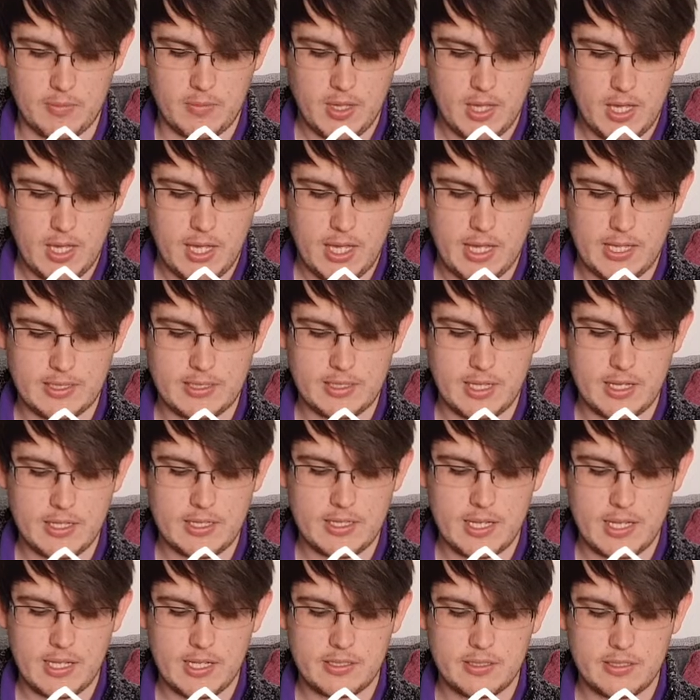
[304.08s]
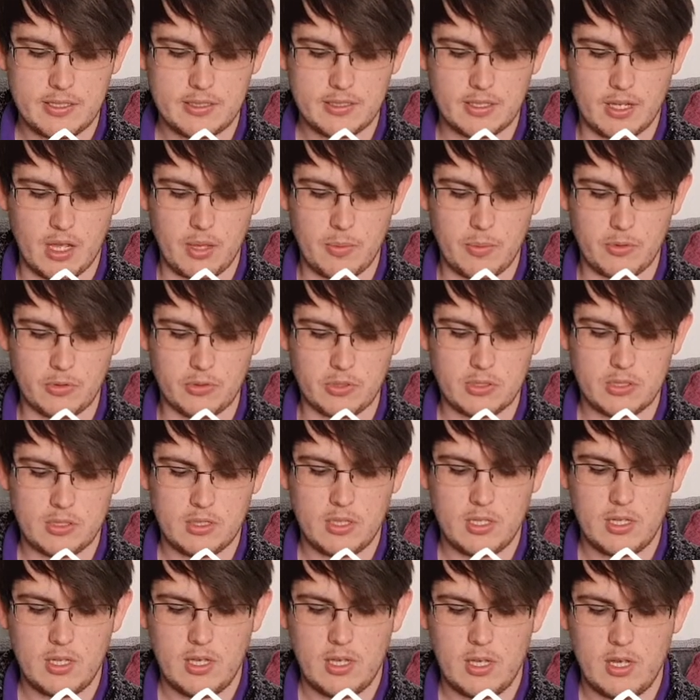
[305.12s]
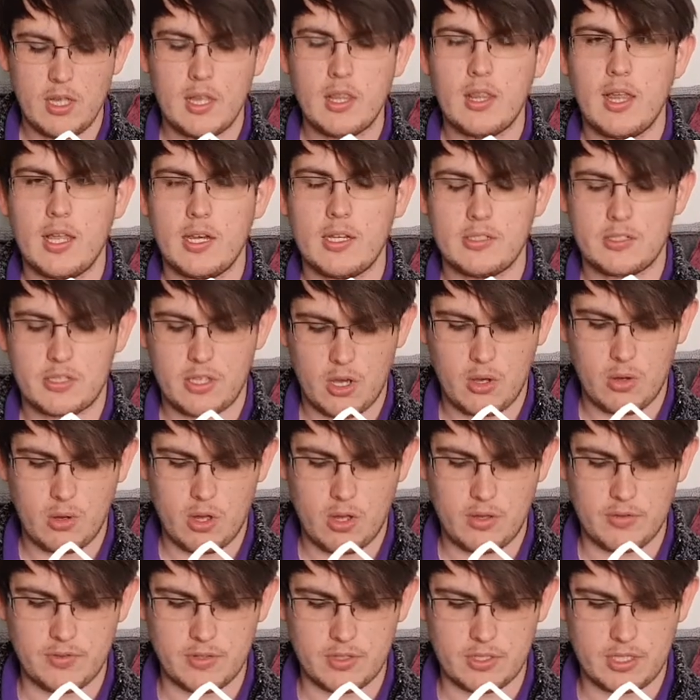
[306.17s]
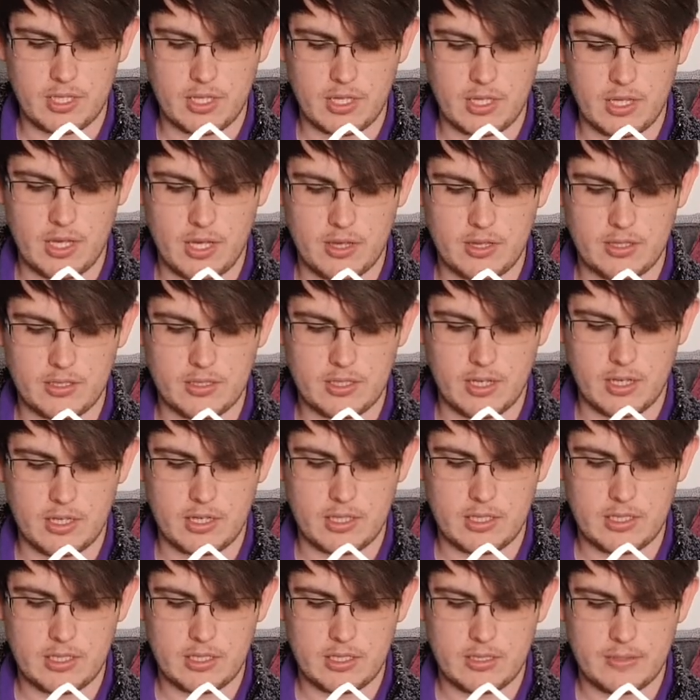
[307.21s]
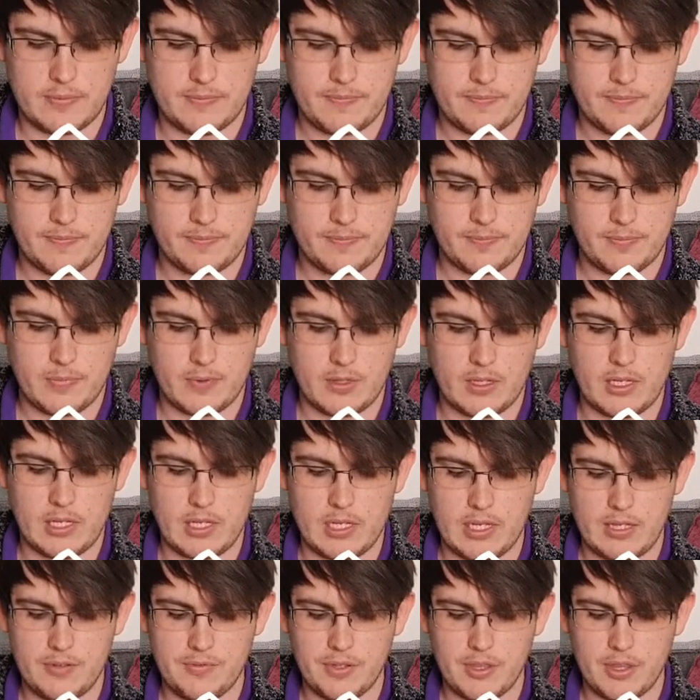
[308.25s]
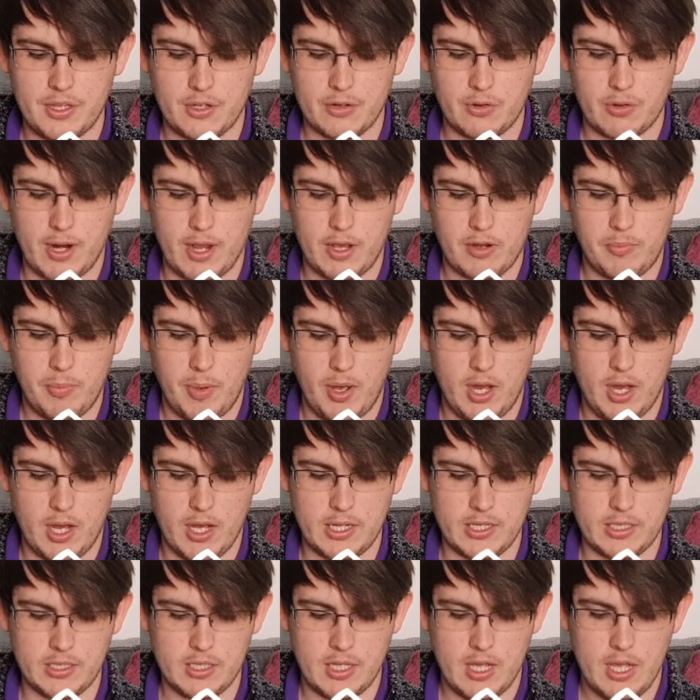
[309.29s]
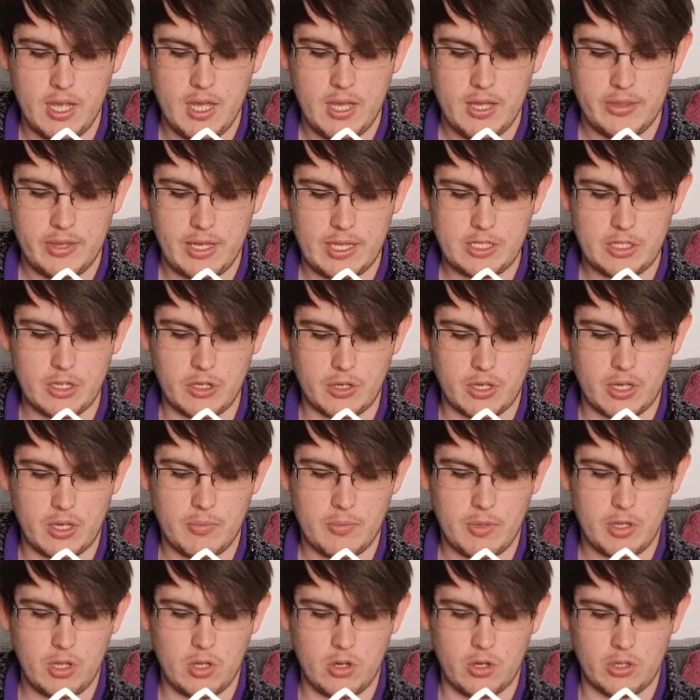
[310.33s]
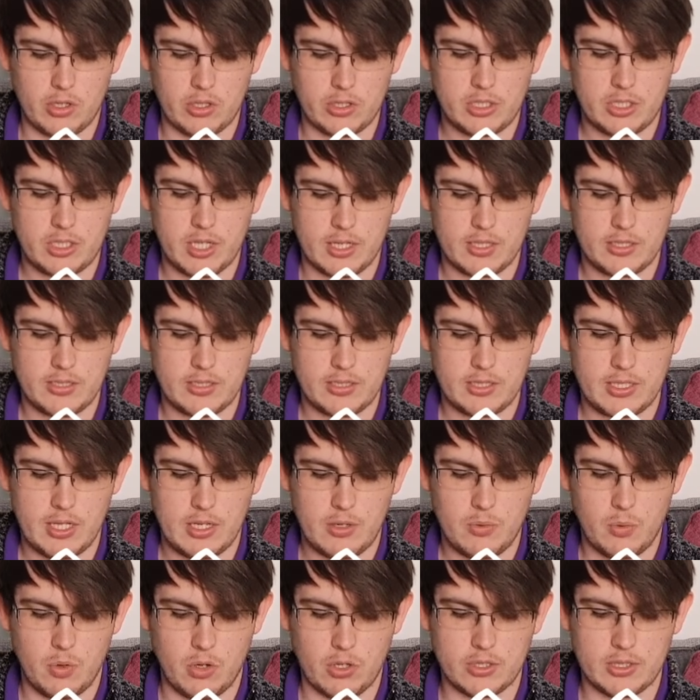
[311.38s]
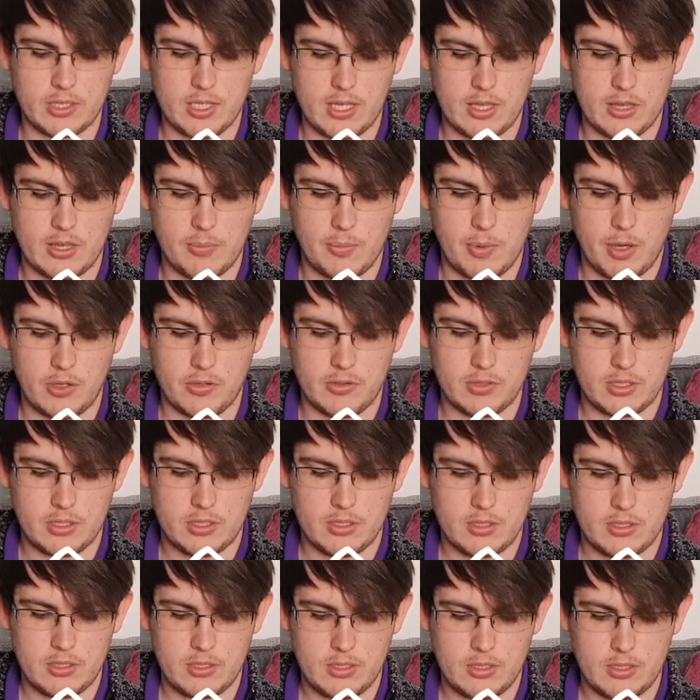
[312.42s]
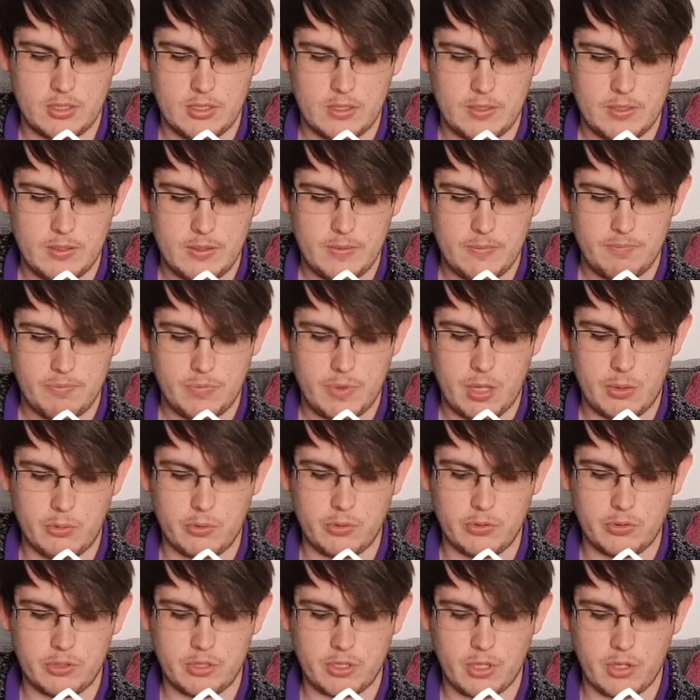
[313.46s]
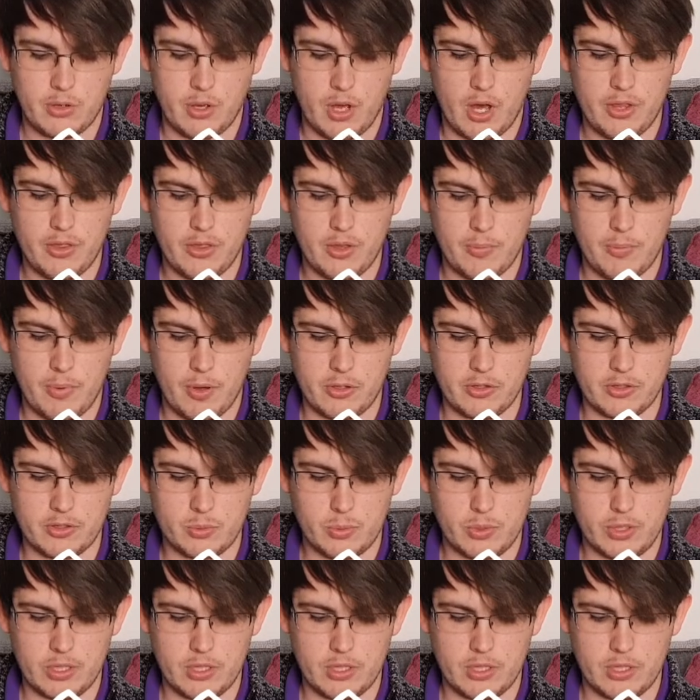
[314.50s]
he said to his disciples, Let us go over to the other side. And leaving the crowd behind, they took him along just as he was in the boat. There were also other boats with them.